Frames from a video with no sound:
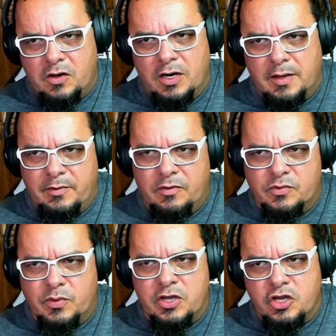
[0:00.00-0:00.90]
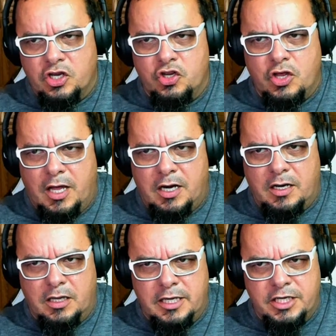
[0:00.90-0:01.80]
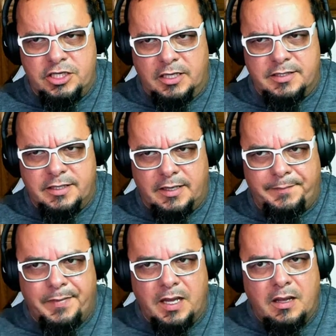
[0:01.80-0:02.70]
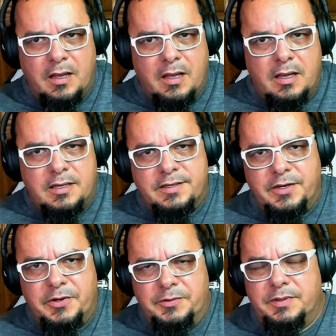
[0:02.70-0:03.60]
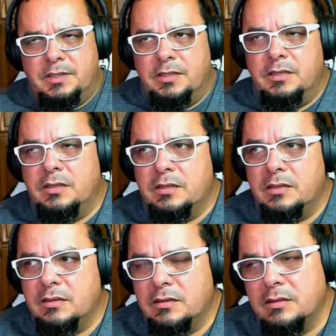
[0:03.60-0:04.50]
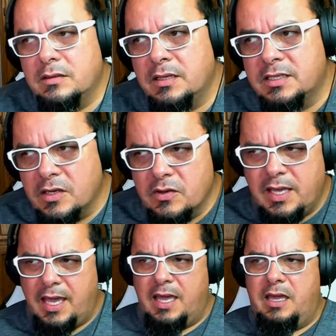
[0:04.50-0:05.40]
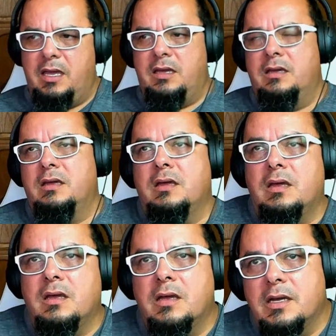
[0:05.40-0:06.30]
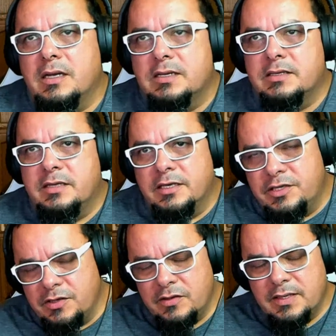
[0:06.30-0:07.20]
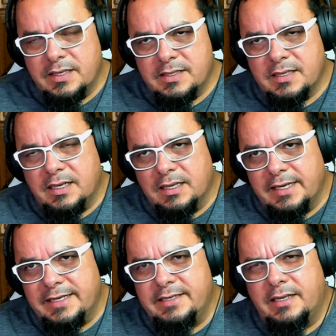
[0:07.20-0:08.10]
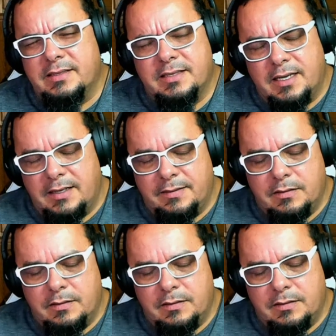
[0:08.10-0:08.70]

argument was, well, you can do that on a lead gen site. So it's okay to do this in a lead gen site